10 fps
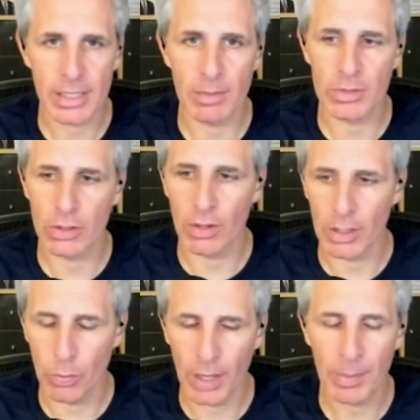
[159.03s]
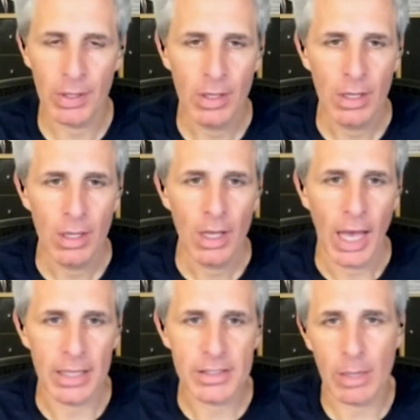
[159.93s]
Senate Majority Whip,
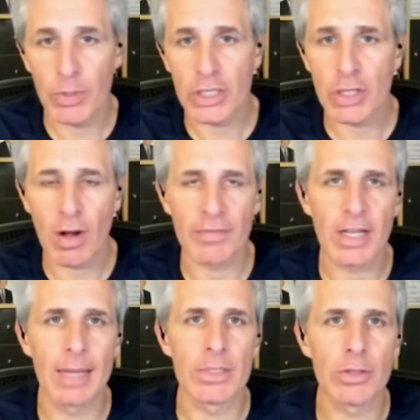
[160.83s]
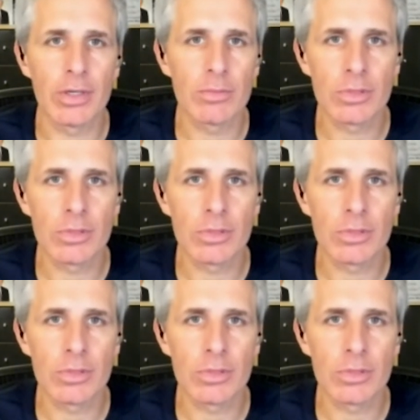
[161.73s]
and said, we just don't have time to do it.